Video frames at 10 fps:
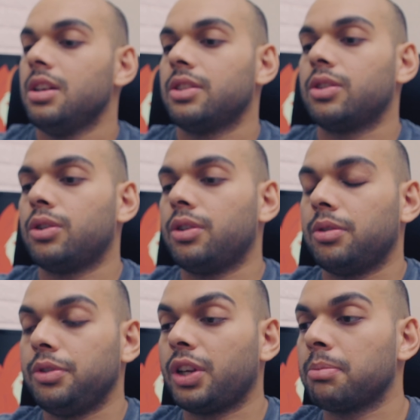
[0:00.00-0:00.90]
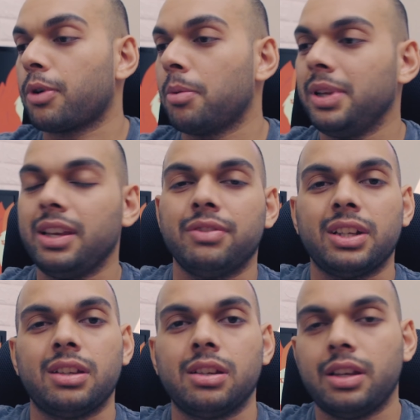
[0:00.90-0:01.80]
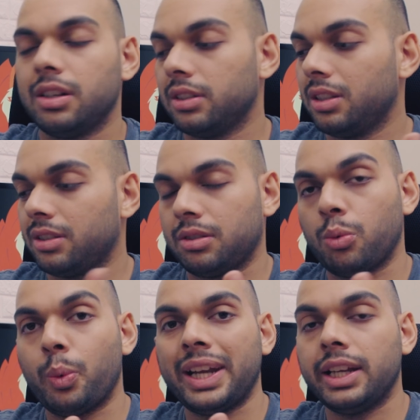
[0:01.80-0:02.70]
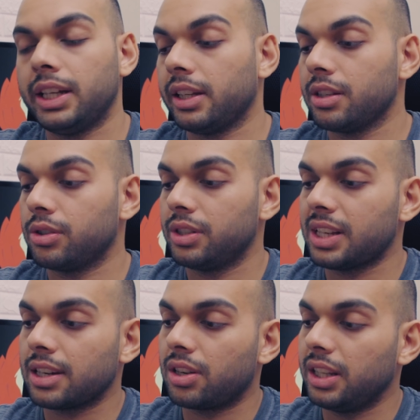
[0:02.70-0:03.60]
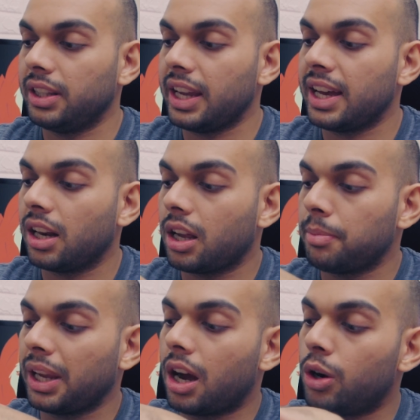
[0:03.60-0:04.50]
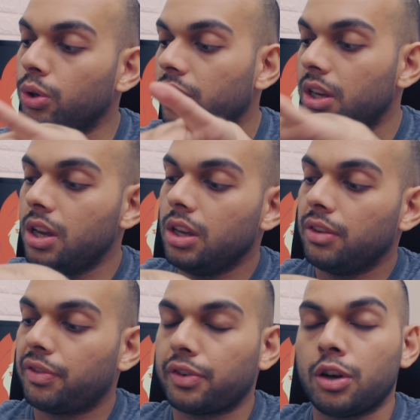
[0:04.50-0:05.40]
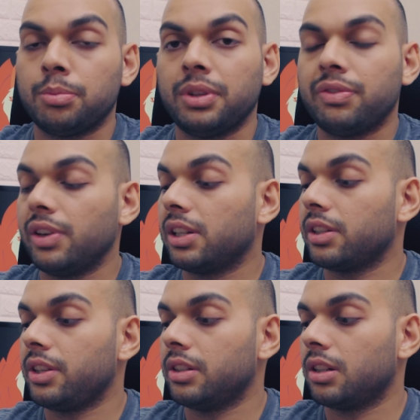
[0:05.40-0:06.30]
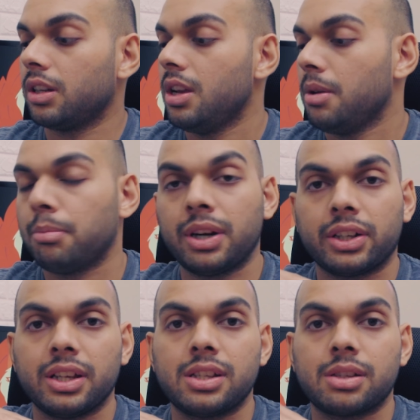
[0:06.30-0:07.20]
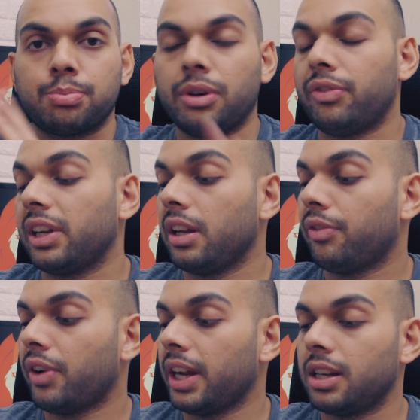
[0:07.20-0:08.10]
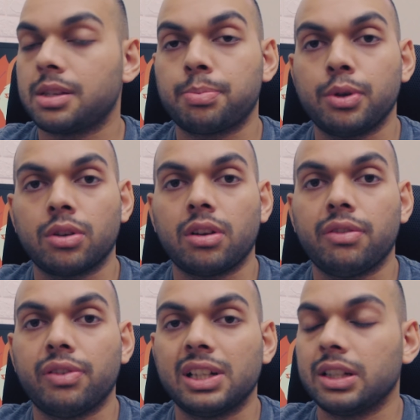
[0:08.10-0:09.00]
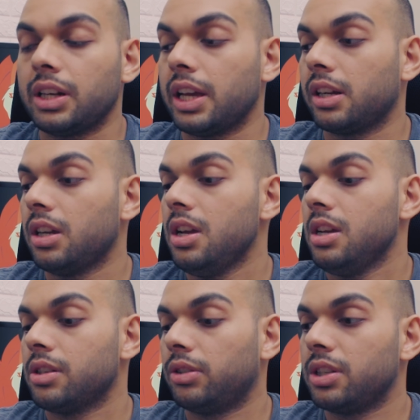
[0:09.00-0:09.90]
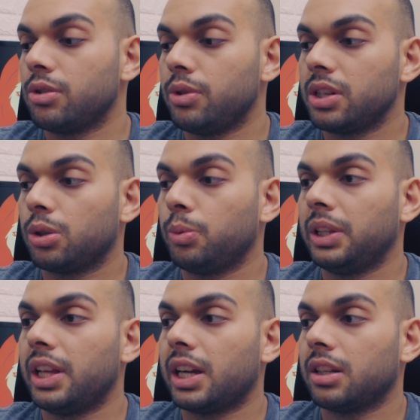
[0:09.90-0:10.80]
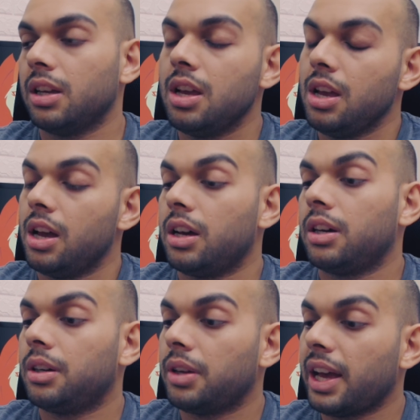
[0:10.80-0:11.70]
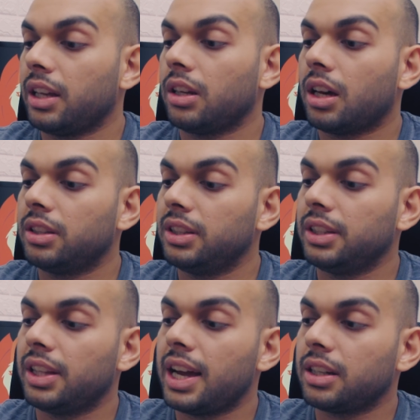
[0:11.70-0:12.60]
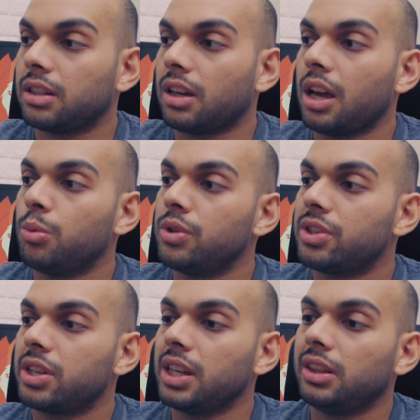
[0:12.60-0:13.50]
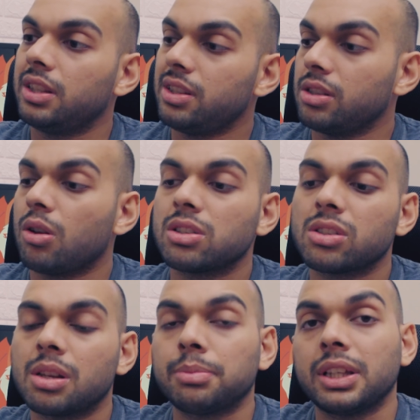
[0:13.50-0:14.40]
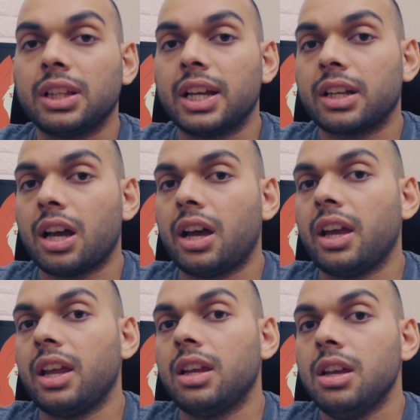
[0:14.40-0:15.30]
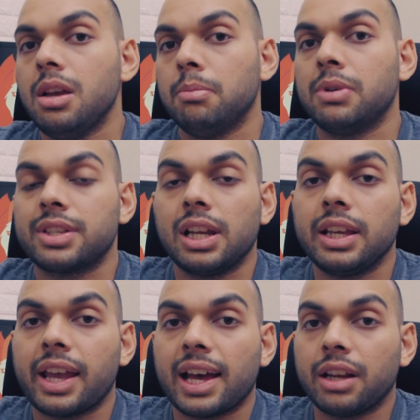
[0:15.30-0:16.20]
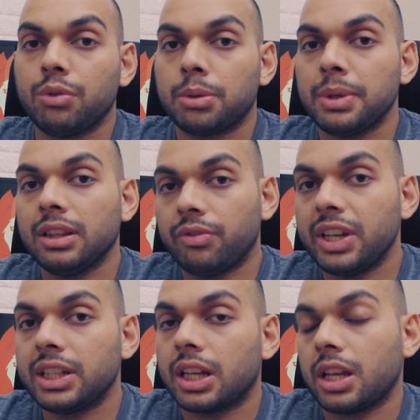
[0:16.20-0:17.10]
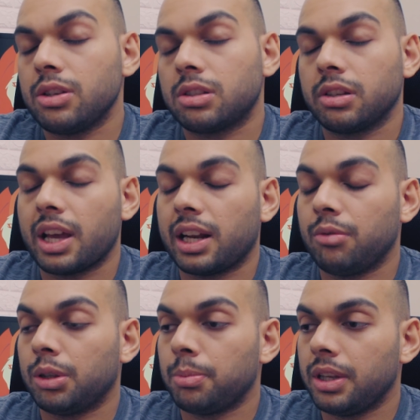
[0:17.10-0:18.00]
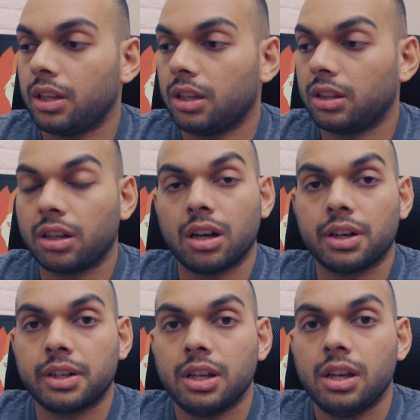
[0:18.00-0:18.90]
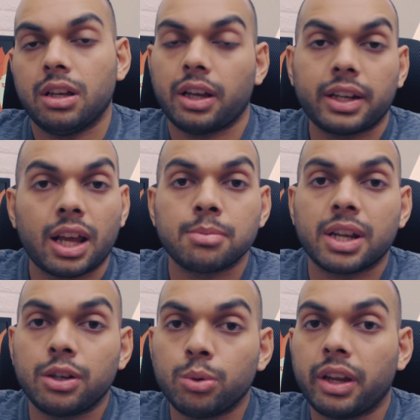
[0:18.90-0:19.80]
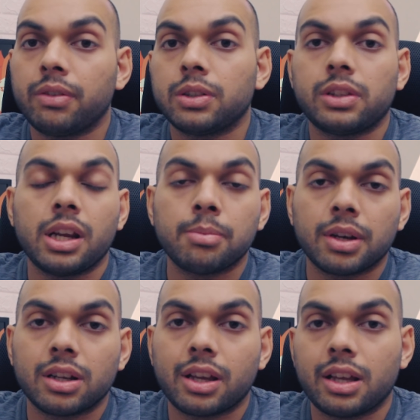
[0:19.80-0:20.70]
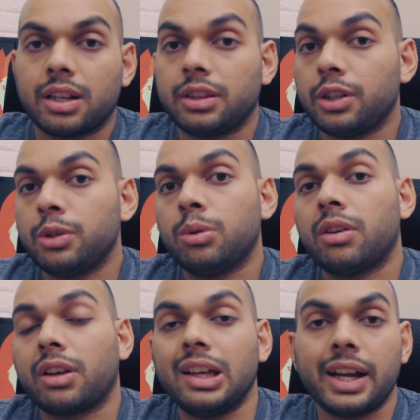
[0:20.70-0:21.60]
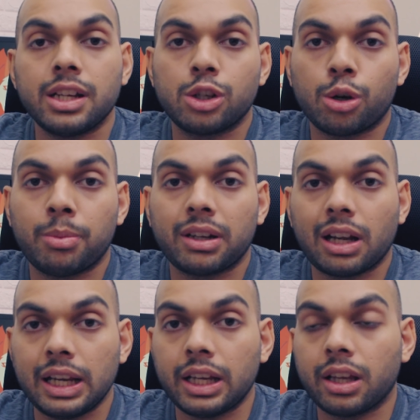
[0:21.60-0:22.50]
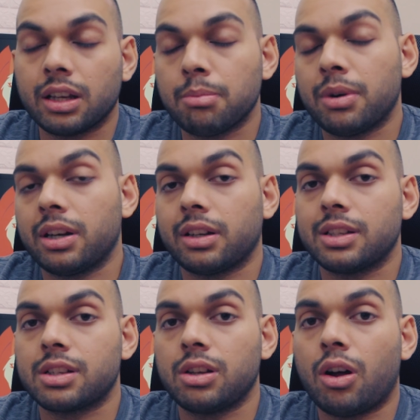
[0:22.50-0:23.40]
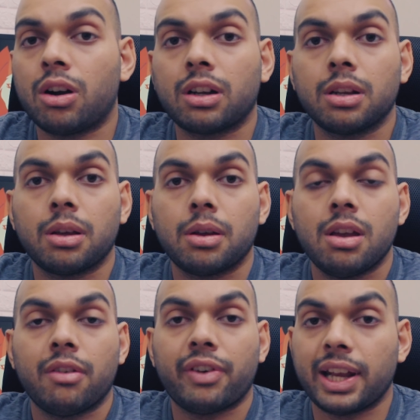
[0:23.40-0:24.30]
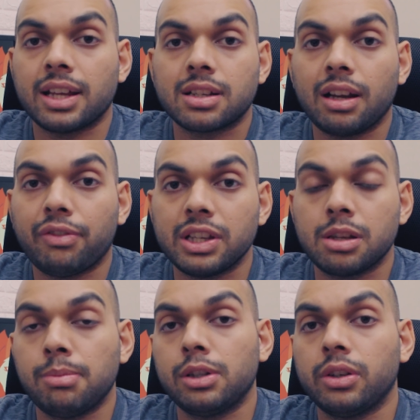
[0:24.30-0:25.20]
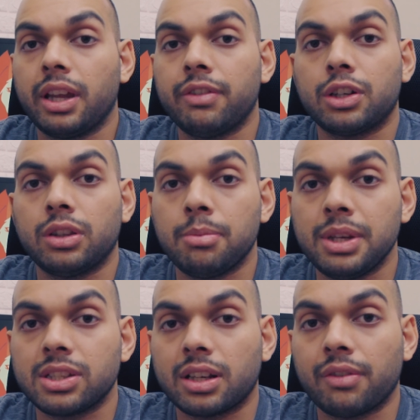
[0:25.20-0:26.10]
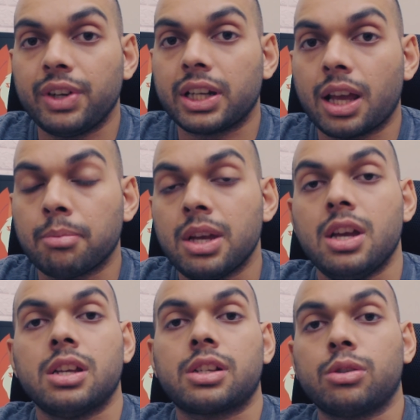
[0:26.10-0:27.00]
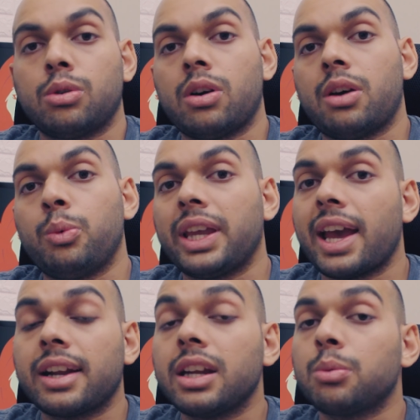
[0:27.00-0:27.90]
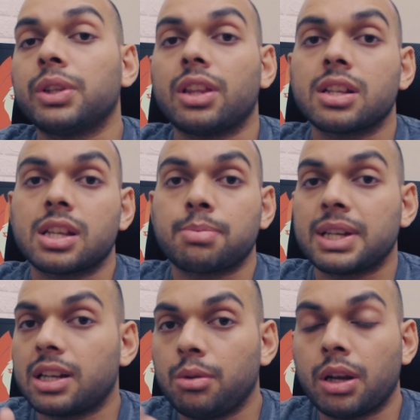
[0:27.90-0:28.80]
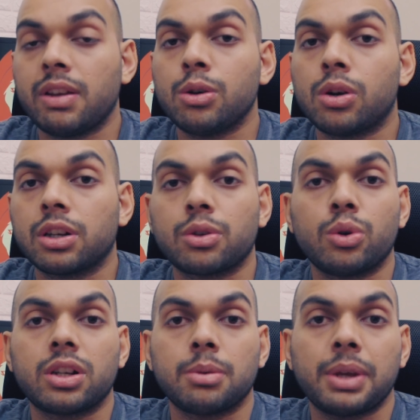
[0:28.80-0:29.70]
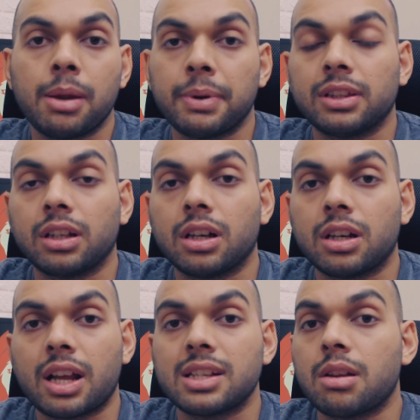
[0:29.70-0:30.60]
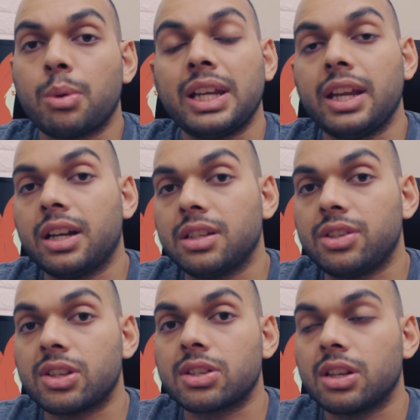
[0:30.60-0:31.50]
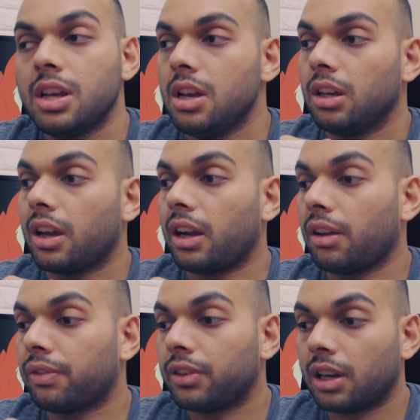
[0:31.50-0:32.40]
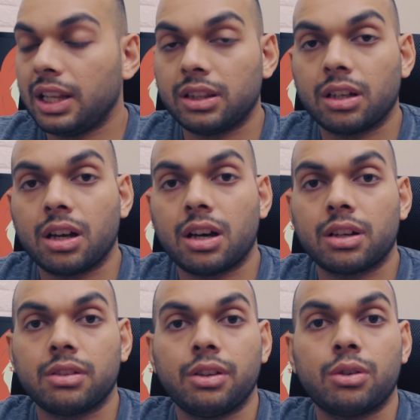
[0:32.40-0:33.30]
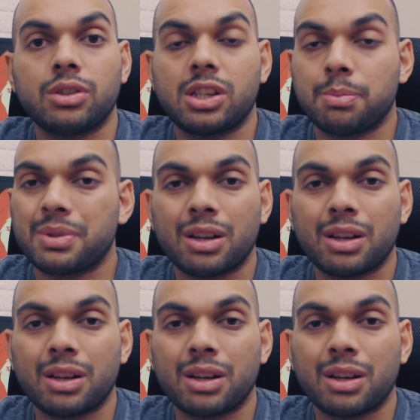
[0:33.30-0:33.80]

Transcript: So you can probably even hear the wind hitting. So it's actually the air coming out from the filter here, but it's perfectly fine. It's purely filtered air, so there's no issue with that. And other than that, I would say this is also something that I personally carry with me. The V10 I used to carry with me in the car. At times I do give it to 3M Car Care, and they do a great job at cleaning it, but it's not financially feasible to give it to them each and every time. So we carry it with us, especially when we go on a road trip, keep it in the car as and when needed, just kind of clean the car, you know, chips